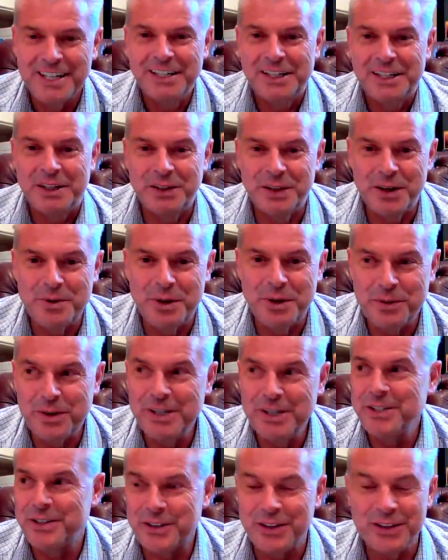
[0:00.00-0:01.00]
You know, but
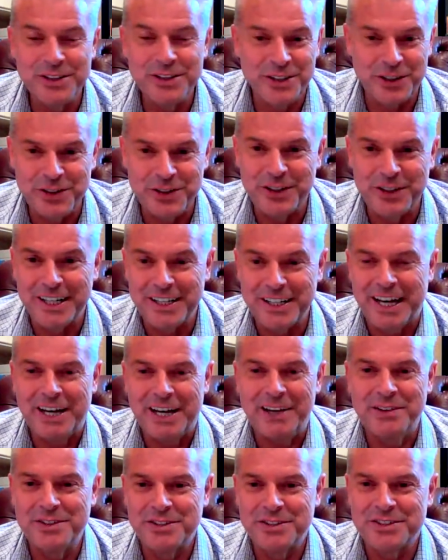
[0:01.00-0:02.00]
when you're on your own in the
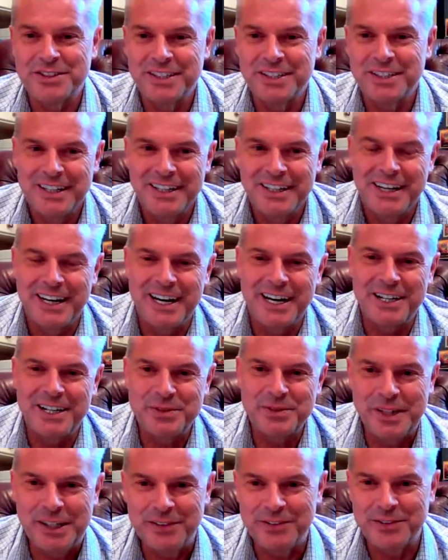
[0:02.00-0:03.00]
house,
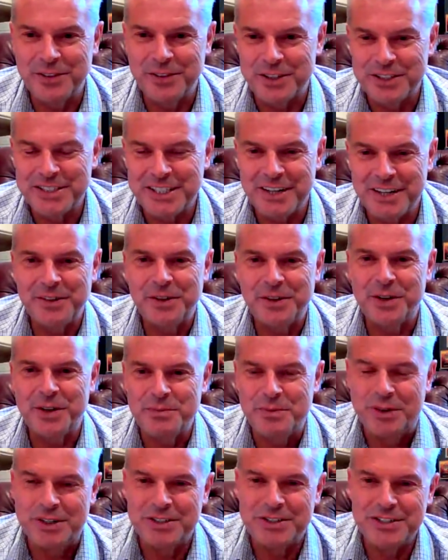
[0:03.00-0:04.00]
24/7
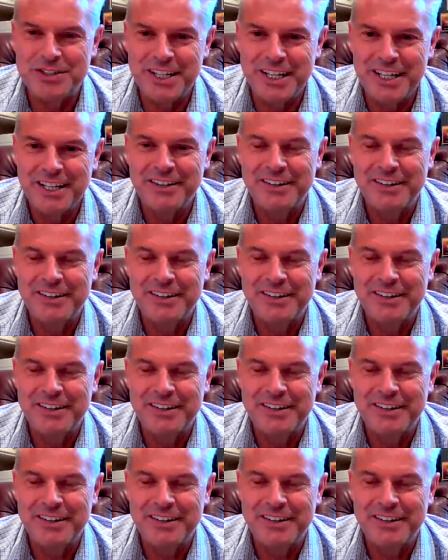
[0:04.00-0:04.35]
almost.